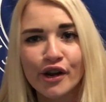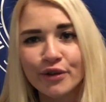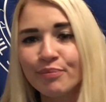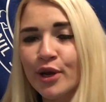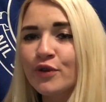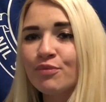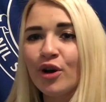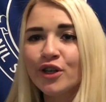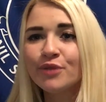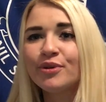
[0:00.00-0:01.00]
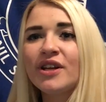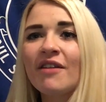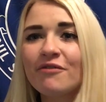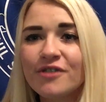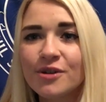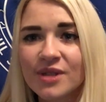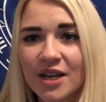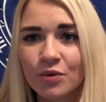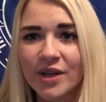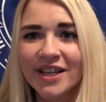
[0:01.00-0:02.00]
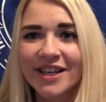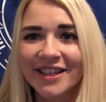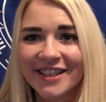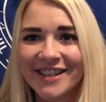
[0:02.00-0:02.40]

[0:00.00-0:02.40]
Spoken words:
as blue as possible in Anfield next week. And